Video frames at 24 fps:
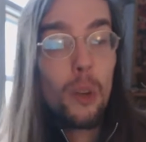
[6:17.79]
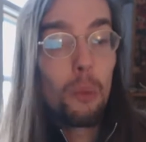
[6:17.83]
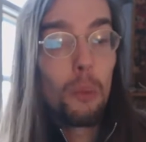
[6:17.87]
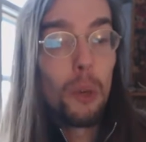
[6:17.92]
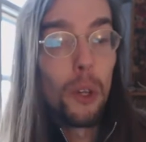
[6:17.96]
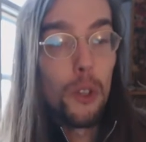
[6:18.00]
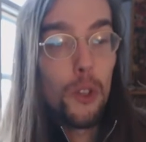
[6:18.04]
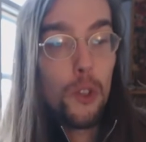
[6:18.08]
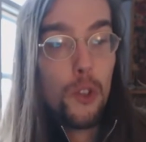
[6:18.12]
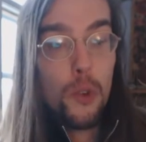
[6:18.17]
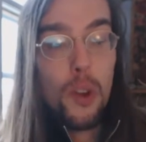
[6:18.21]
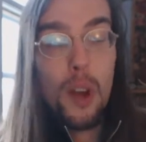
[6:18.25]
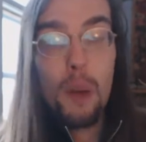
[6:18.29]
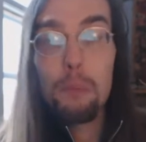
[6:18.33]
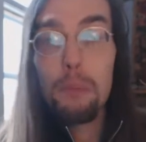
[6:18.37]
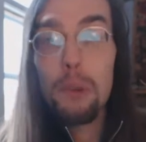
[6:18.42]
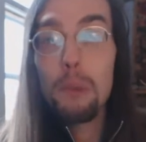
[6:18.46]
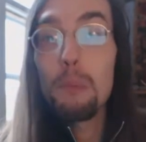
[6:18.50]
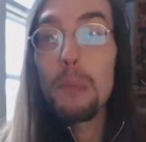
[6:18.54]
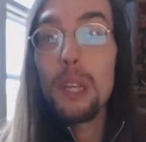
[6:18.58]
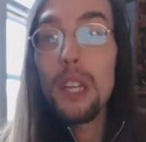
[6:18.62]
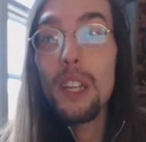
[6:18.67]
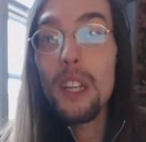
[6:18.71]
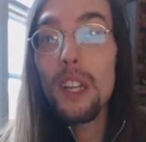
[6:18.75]
Will Trump
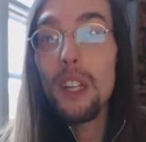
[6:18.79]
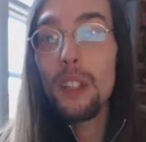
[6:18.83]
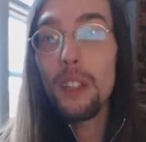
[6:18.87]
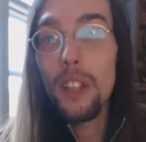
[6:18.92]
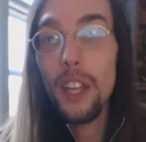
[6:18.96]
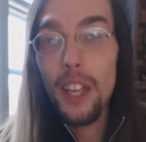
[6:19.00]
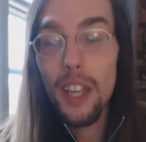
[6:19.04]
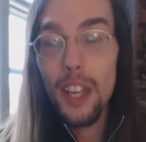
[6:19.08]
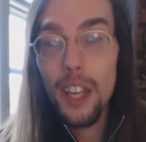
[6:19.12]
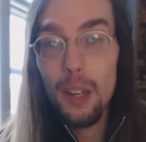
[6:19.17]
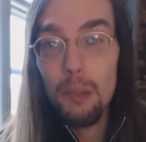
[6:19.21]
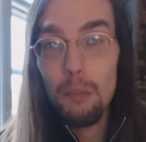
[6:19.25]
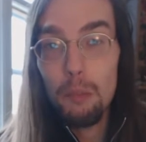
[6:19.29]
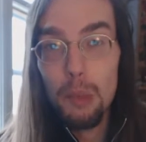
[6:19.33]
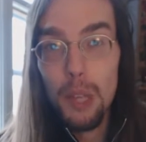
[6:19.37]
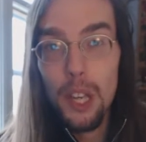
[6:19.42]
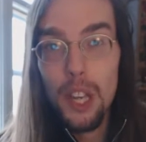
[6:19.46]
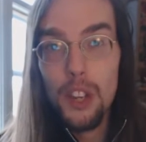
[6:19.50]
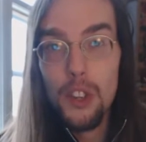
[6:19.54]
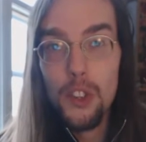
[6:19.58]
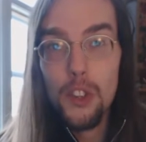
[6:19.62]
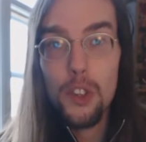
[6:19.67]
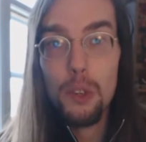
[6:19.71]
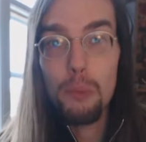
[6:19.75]
immediately get
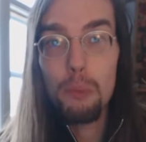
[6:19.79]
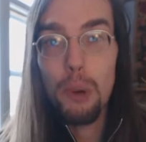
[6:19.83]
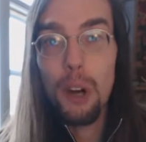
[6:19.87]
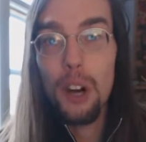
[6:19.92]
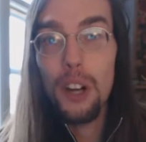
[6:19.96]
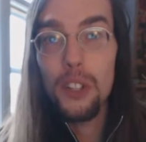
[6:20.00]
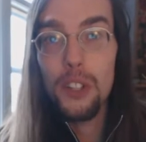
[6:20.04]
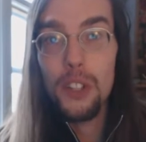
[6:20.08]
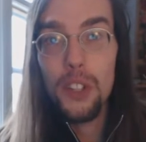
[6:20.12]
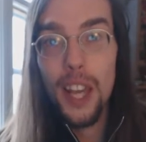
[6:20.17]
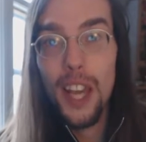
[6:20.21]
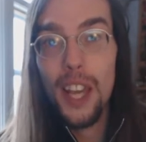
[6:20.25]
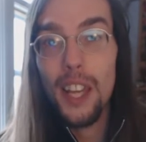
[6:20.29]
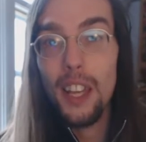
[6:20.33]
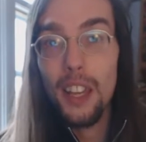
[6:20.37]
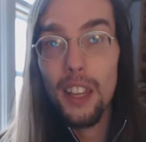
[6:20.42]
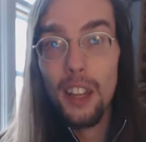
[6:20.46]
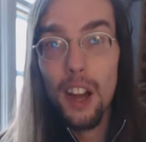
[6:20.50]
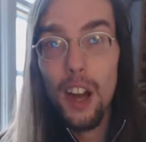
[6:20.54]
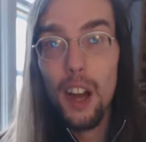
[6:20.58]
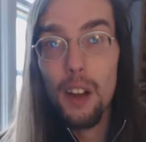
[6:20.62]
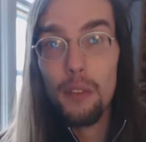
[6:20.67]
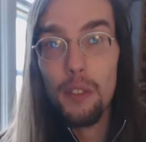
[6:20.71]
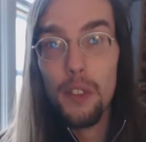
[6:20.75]
impeached upon
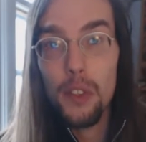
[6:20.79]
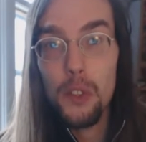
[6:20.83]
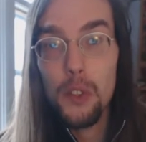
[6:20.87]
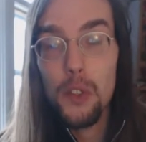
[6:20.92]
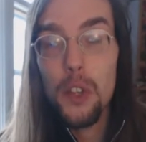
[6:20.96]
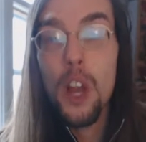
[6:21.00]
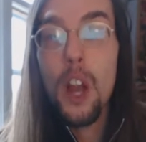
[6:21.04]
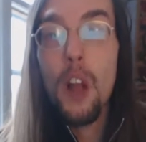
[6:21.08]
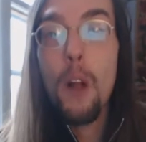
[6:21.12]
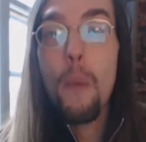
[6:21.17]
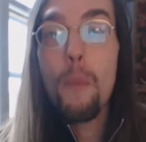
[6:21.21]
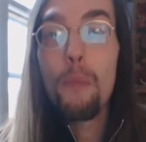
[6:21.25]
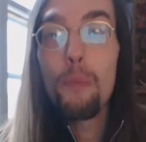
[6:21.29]
taking office?